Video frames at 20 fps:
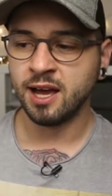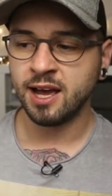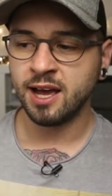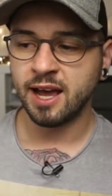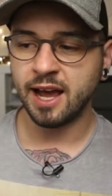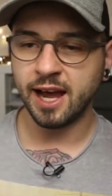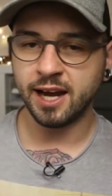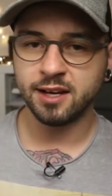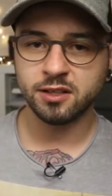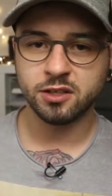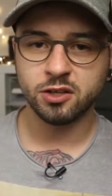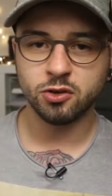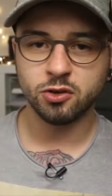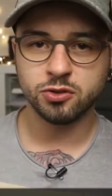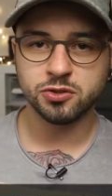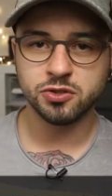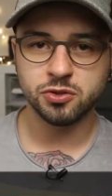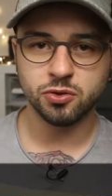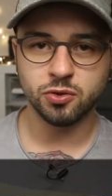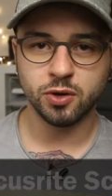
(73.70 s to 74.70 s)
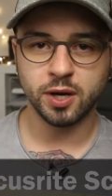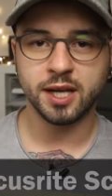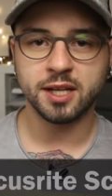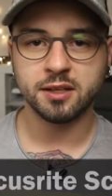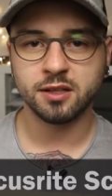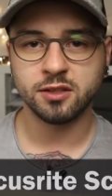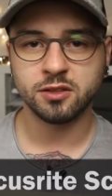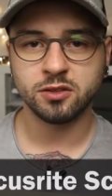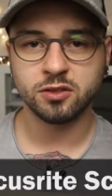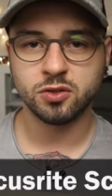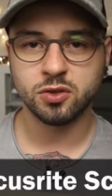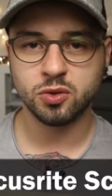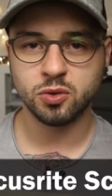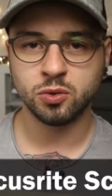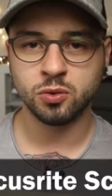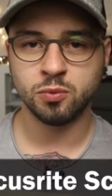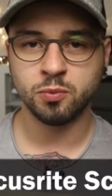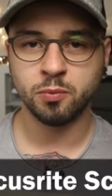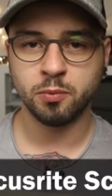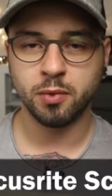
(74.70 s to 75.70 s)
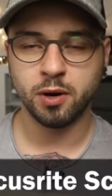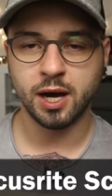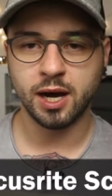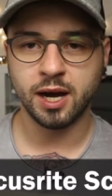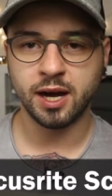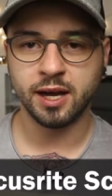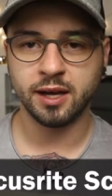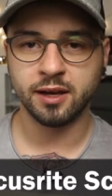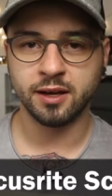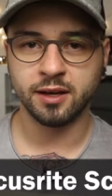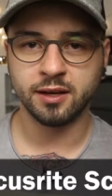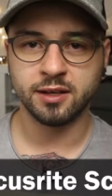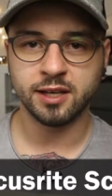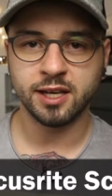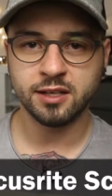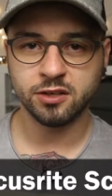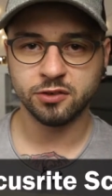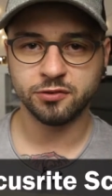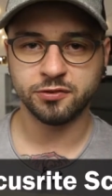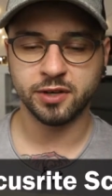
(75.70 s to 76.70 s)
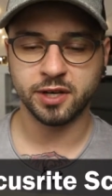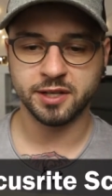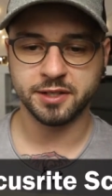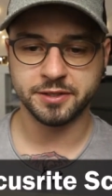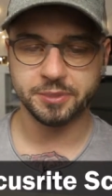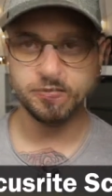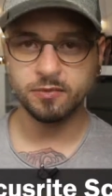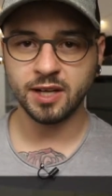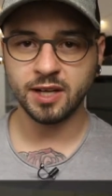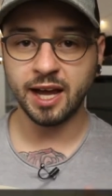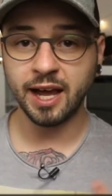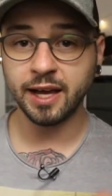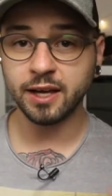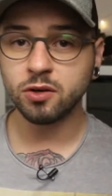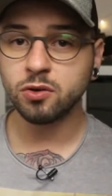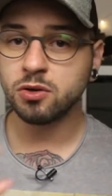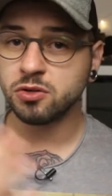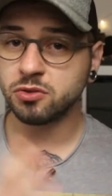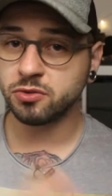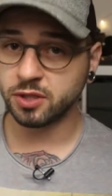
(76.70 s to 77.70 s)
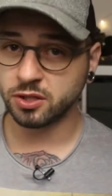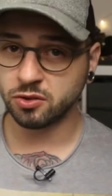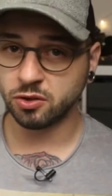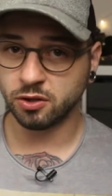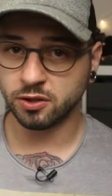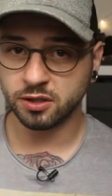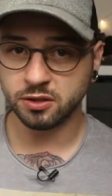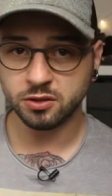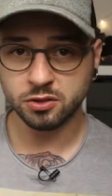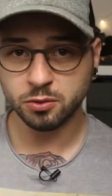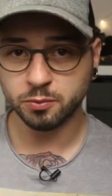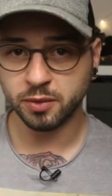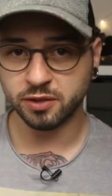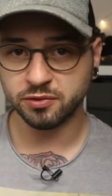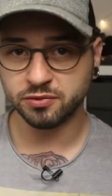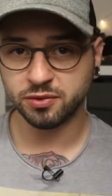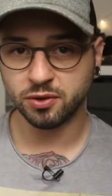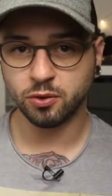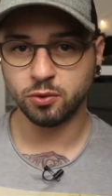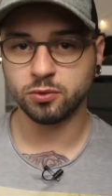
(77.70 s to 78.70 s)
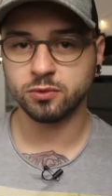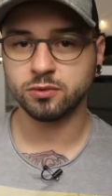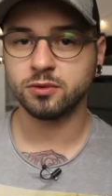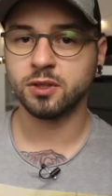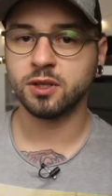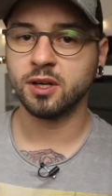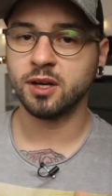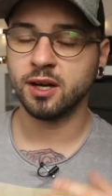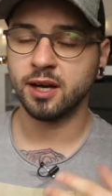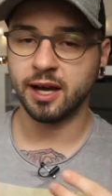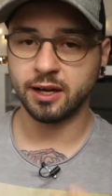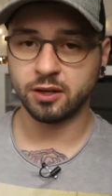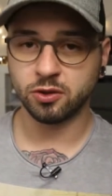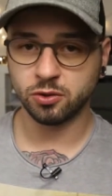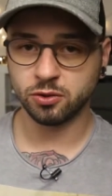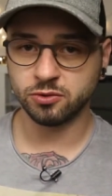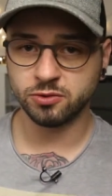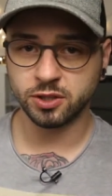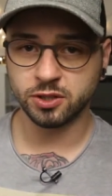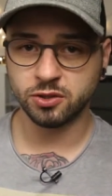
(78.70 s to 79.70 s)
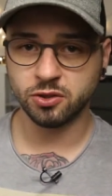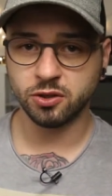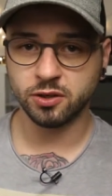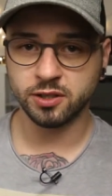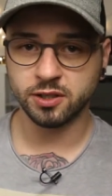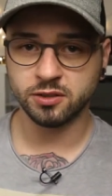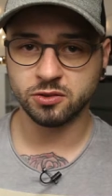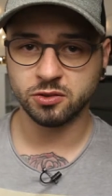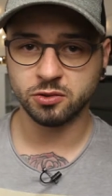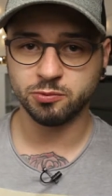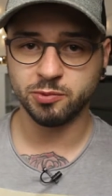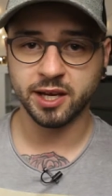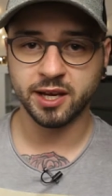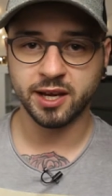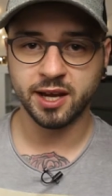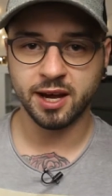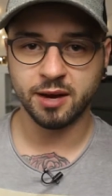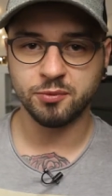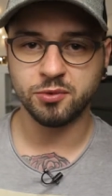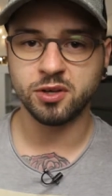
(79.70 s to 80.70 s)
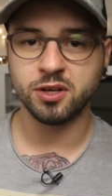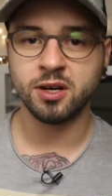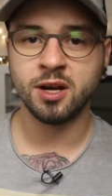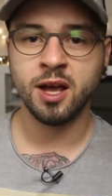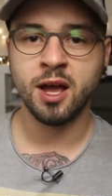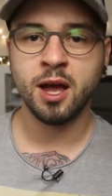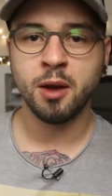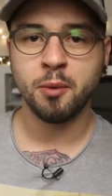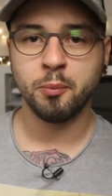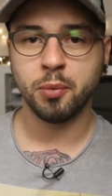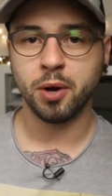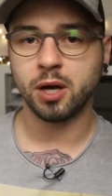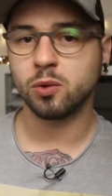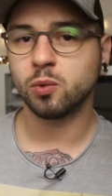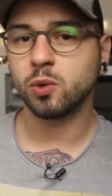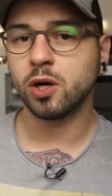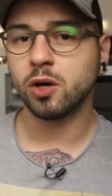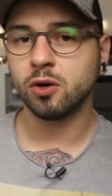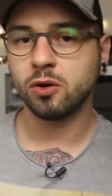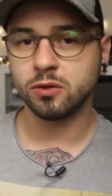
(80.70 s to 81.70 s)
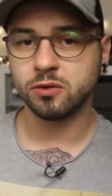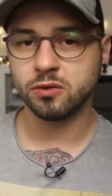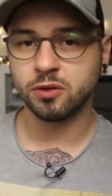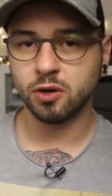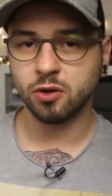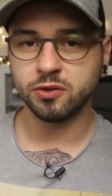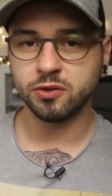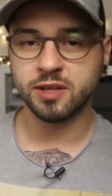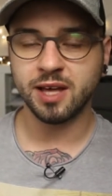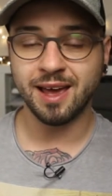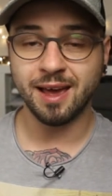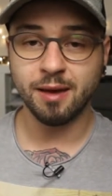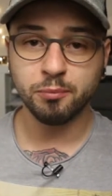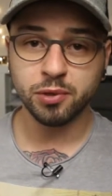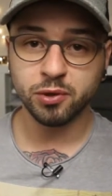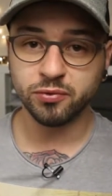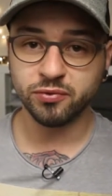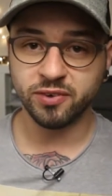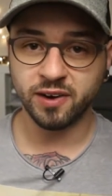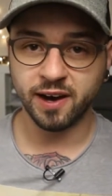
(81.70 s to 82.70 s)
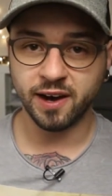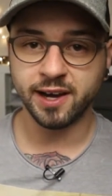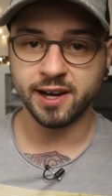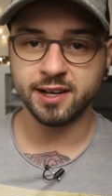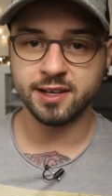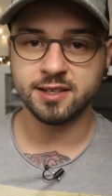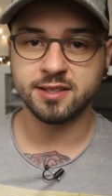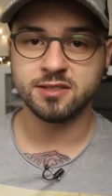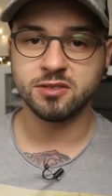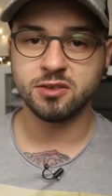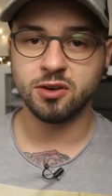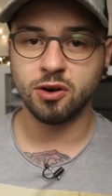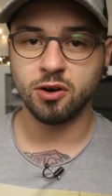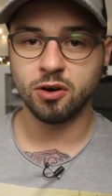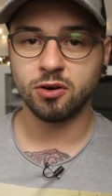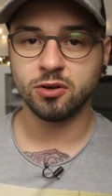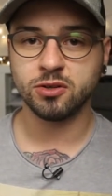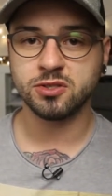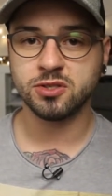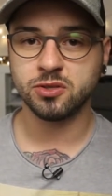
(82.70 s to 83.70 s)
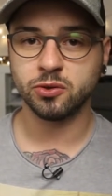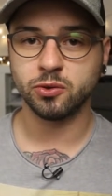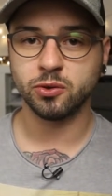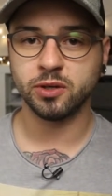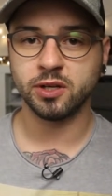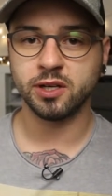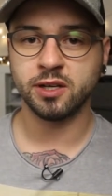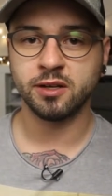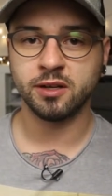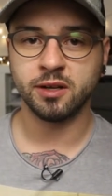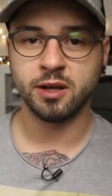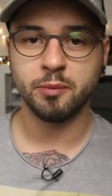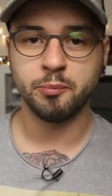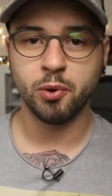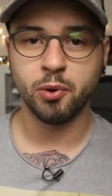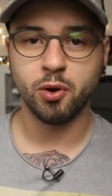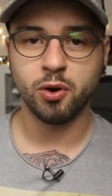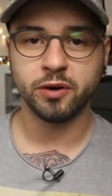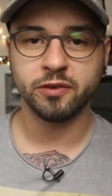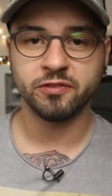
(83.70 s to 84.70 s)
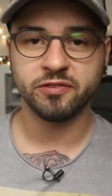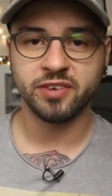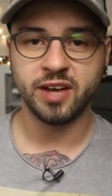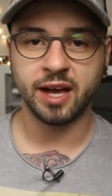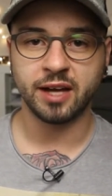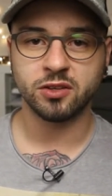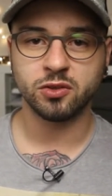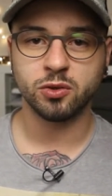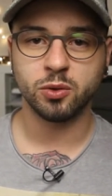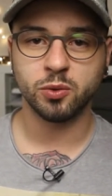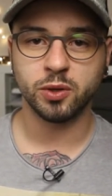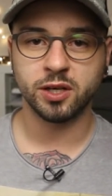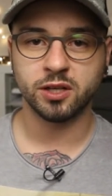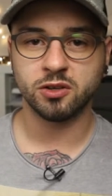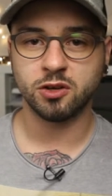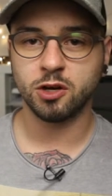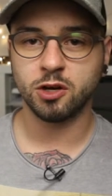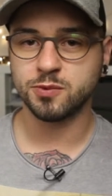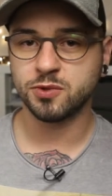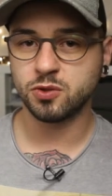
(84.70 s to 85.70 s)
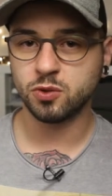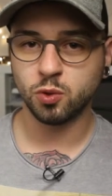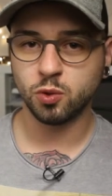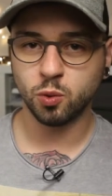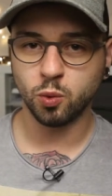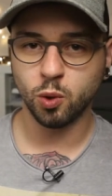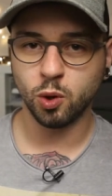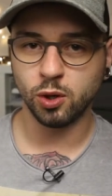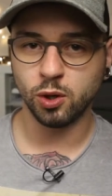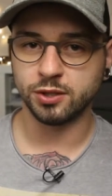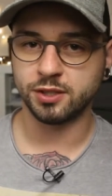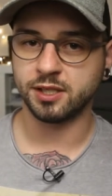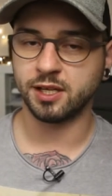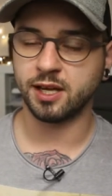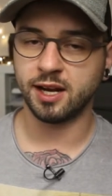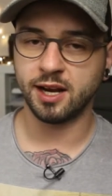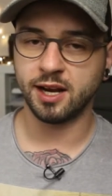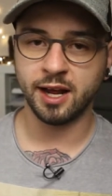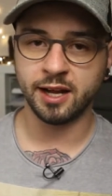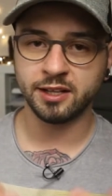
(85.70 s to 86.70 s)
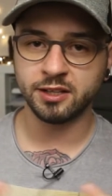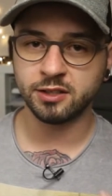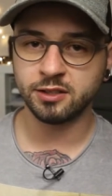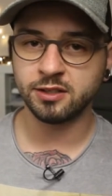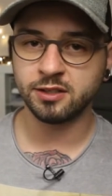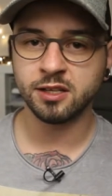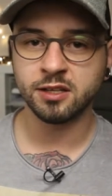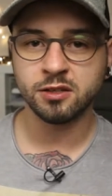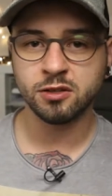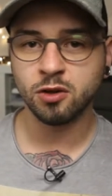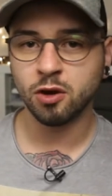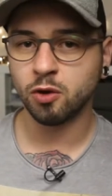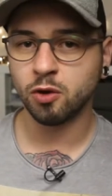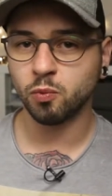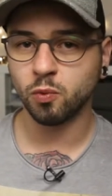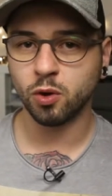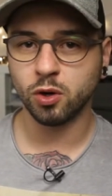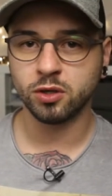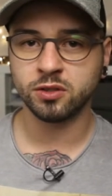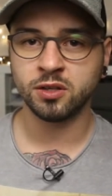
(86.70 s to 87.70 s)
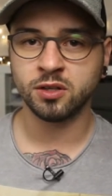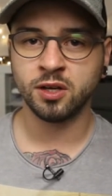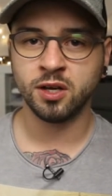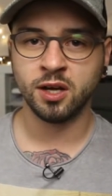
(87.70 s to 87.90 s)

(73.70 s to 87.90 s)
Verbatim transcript: and it goes straight into my interface. I could record into my phone, I could record into my camera, but we all know the amplifier is also an important factor when it comes to quality. And I did not want